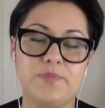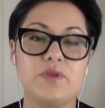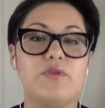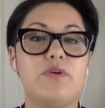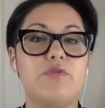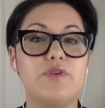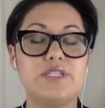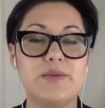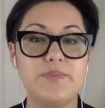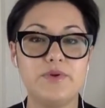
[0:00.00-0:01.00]
So for
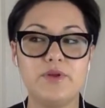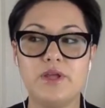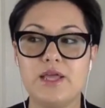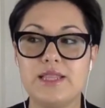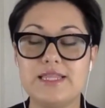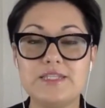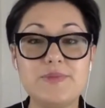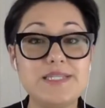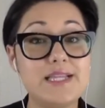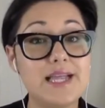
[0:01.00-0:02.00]
example, this
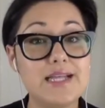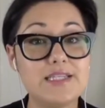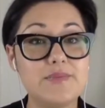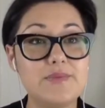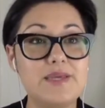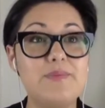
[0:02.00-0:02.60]
means a lot to me